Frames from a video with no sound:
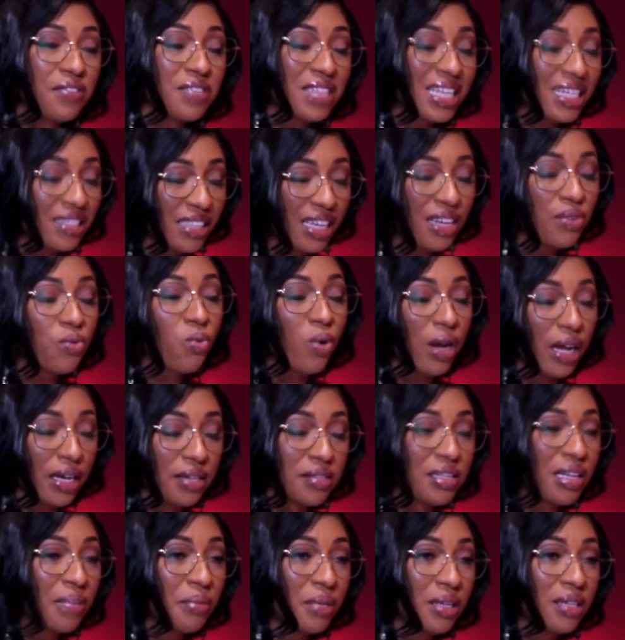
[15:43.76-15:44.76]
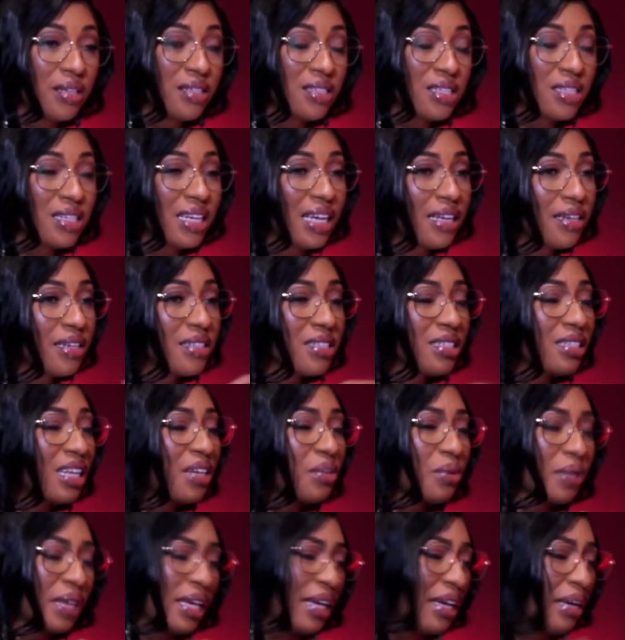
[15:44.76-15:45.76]
they've started work. So I mean, isn't that
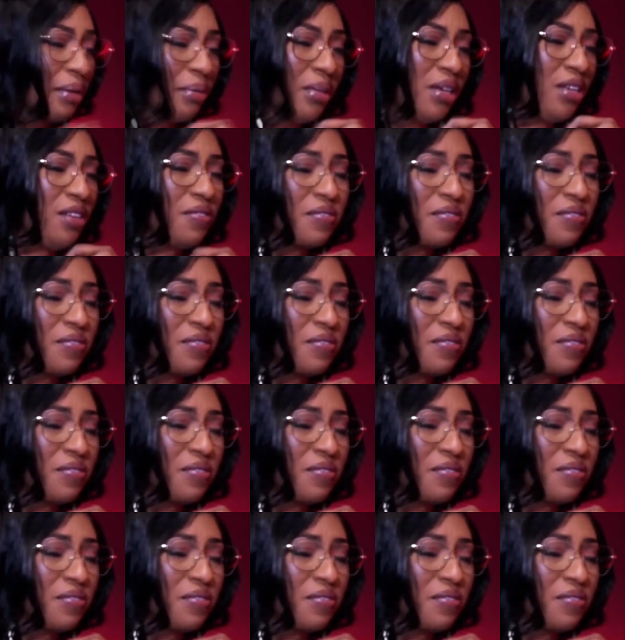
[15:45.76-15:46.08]
okay? I mean,